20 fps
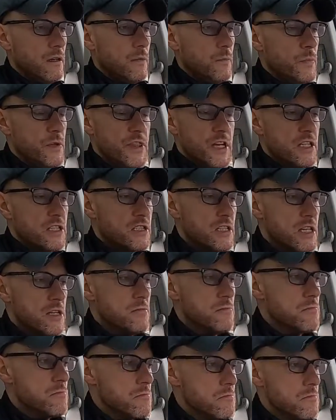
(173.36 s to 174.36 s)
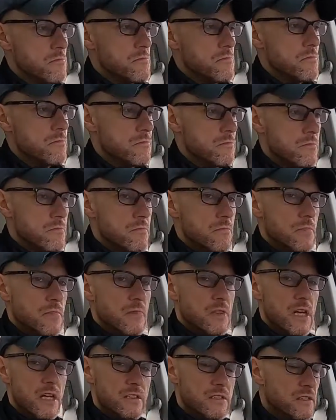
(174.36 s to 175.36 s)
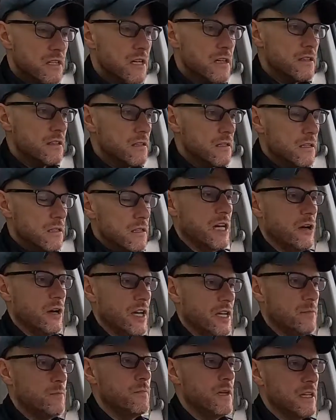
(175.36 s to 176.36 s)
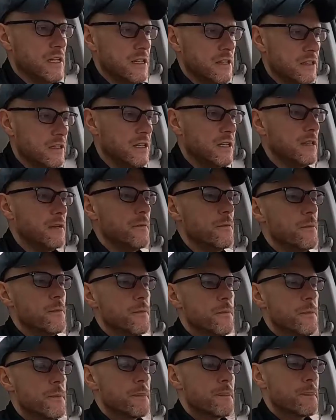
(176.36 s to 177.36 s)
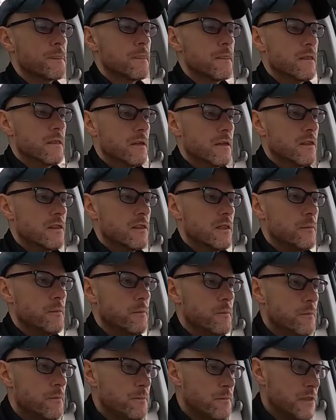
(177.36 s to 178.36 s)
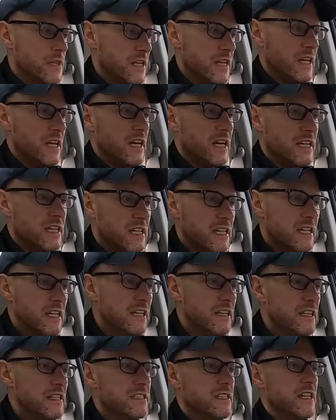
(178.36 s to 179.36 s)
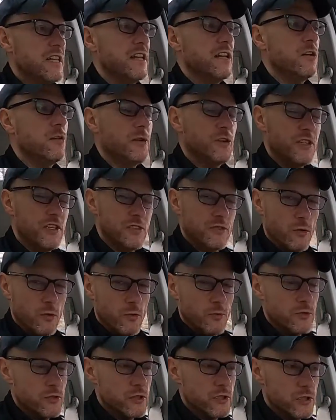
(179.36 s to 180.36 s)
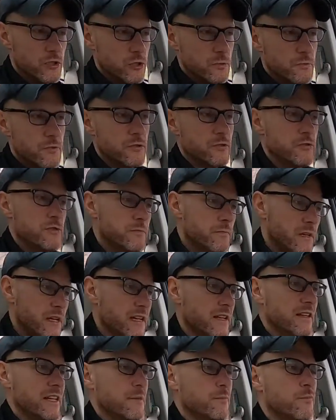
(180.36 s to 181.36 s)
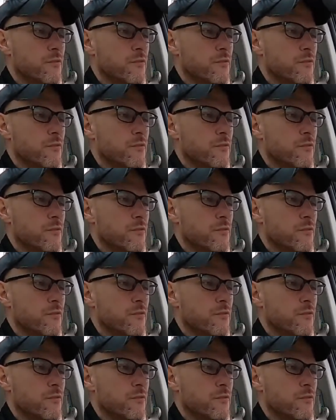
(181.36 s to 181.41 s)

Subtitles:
But that's it. That's it. Now, admittedly, the Achilles heel with these older Subarus, meaning like